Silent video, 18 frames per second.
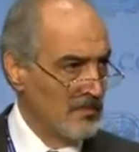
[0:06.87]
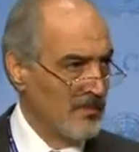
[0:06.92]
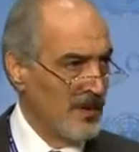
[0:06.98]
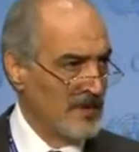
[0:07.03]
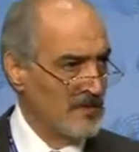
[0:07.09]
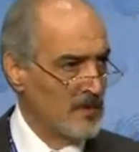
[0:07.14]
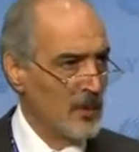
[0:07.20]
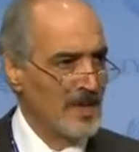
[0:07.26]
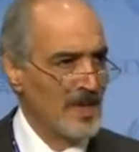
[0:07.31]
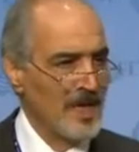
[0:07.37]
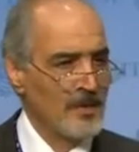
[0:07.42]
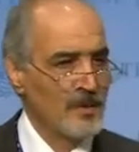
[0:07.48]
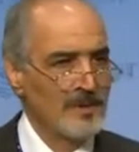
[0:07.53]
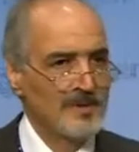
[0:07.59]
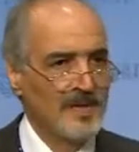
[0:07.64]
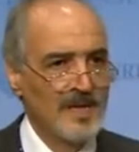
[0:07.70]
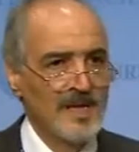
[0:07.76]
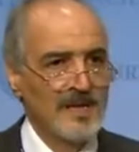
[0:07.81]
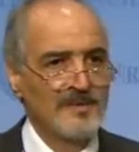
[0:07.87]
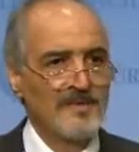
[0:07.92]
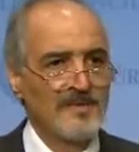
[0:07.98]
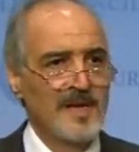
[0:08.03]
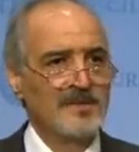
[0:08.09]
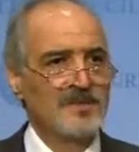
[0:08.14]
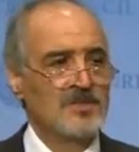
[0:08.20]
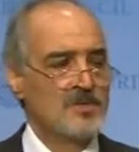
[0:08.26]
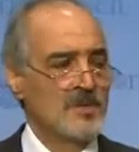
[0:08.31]
By the way, I would take
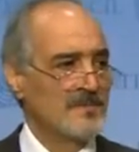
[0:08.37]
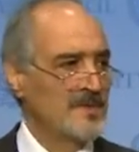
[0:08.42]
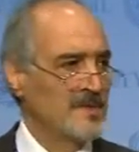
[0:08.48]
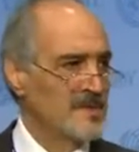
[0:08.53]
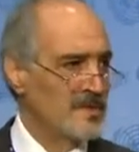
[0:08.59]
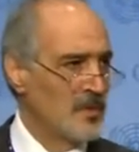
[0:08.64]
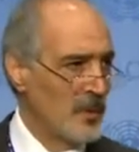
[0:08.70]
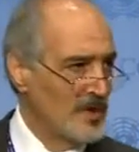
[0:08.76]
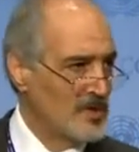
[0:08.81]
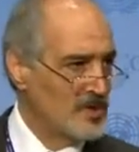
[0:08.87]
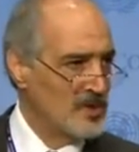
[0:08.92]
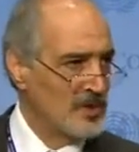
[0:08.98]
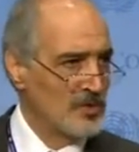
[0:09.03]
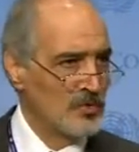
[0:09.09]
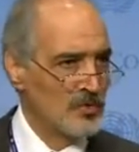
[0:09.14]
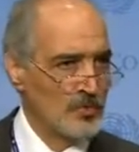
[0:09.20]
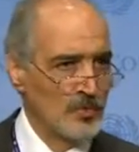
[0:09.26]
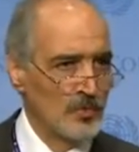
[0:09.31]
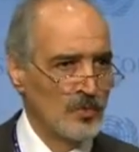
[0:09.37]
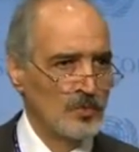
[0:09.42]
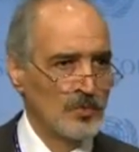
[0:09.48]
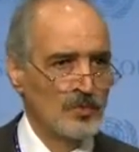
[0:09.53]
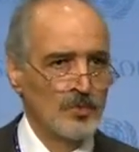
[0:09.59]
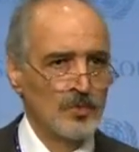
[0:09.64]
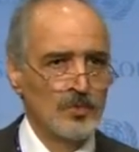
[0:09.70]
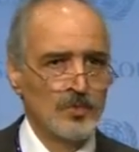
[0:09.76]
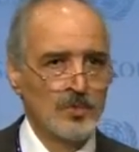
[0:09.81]
advantage of this question
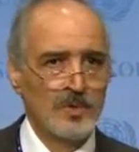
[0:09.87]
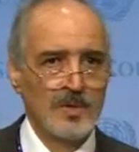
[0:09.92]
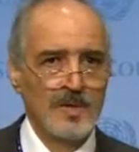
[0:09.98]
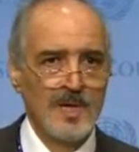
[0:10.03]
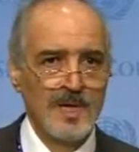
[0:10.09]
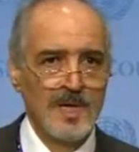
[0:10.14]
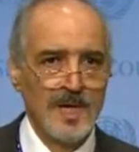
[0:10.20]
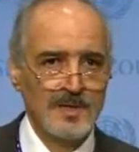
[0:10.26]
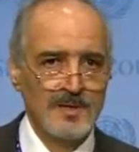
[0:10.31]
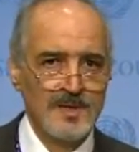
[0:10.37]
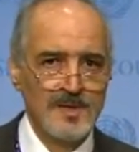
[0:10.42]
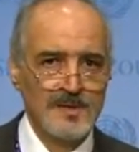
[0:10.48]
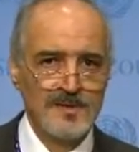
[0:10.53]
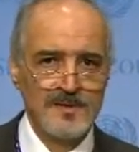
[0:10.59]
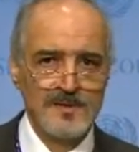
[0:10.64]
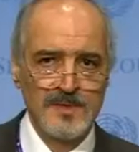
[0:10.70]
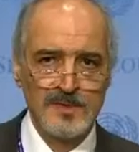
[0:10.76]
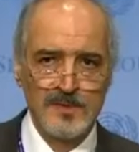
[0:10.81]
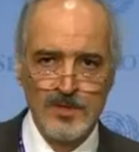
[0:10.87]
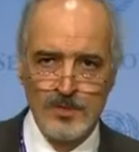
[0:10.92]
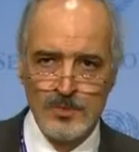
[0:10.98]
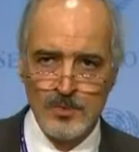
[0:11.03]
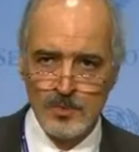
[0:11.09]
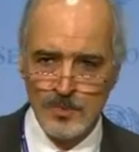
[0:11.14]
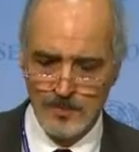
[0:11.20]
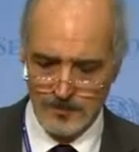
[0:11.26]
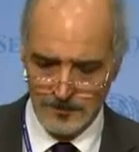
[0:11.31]
to address this
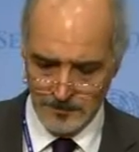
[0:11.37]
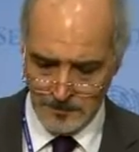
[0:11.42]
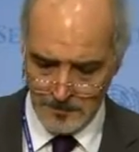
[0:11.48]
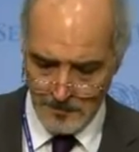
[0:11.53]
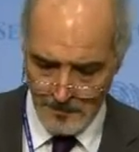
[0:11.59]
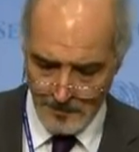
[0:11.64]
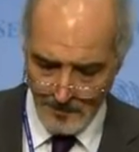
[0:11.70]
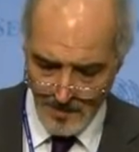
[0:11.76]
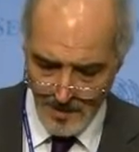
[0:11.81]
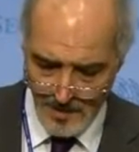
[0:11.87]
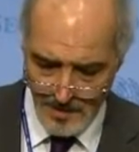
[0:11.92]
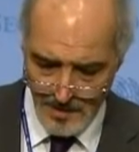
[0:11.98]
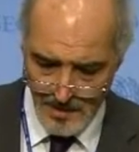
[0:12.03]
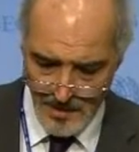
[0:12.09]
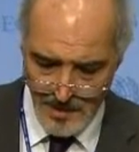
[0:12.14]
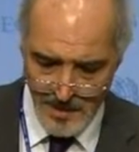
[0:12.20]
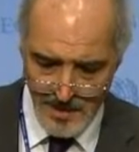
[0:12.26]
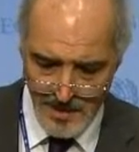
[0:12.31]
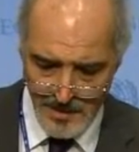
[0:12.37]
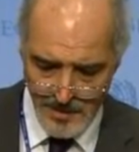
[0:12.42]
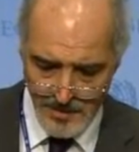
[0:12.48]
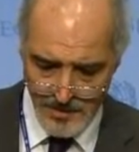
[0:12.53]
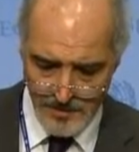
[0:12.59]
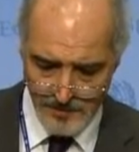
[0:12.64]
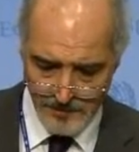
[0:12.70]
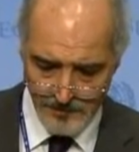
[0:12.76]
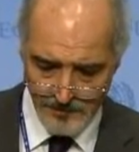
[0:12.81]
issue in
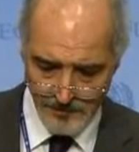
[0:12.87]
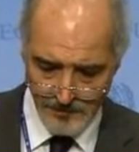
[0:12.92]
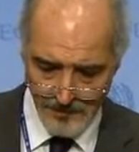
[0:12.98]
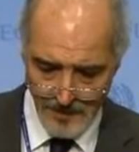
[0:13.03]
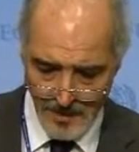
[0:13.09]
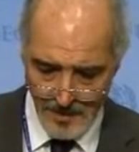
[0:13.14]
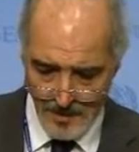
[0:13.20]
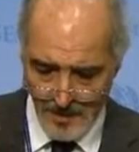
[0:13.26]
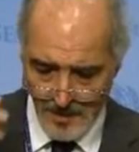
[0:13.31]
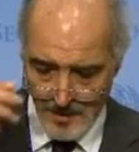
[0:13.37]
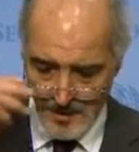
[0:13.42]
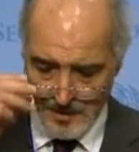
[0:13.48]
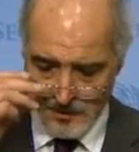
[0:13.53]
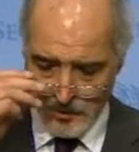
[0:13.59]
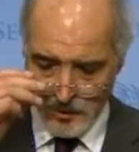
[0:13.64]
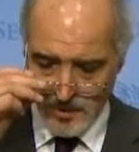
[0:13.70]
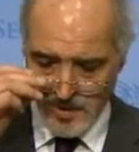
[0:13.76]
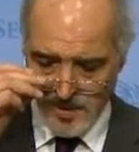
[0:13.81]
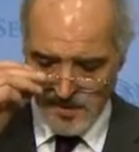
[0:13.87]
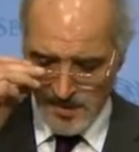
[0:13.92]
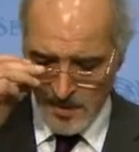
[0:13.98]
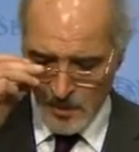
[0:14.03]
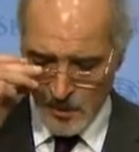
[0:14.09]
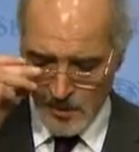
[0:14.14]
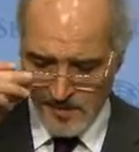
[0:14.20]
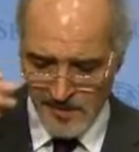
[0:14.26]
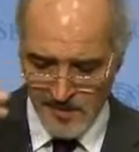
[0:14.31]
English. 2 years
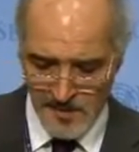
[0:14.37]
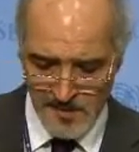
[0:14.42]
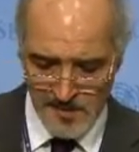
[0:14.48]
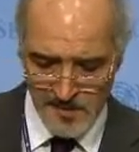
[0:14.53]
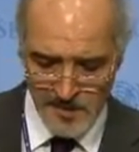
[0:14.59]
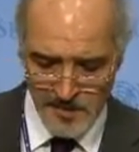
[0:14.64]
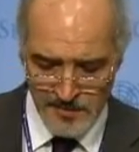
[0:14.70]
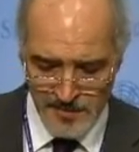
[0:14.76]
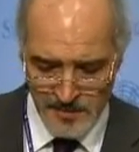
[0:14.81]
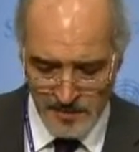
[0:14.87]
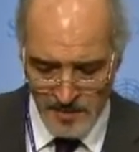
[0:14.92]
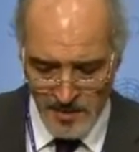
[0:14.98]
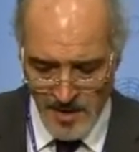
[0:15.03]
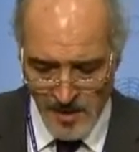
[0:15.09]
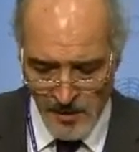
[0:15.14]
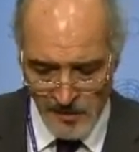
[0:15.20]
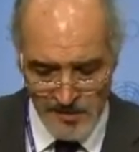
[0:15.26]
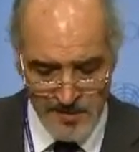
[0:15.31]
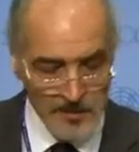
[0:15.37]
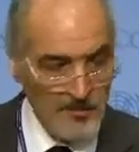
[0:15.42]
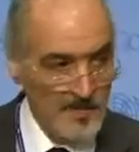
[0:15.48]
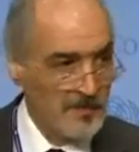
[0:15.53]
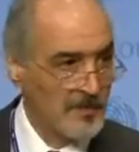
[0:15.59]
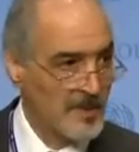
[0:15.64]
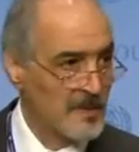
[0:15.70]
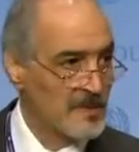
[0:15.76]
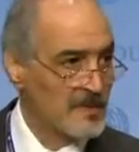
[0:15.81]
ago, certain council
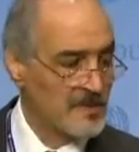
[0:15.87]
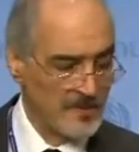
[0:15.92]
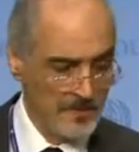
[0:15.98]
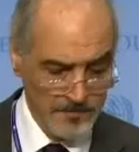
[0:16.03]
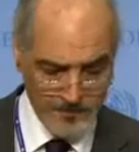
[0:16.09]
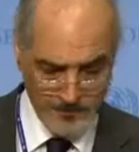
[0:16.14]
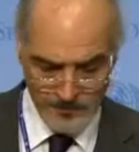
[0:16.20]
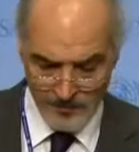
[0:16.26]
members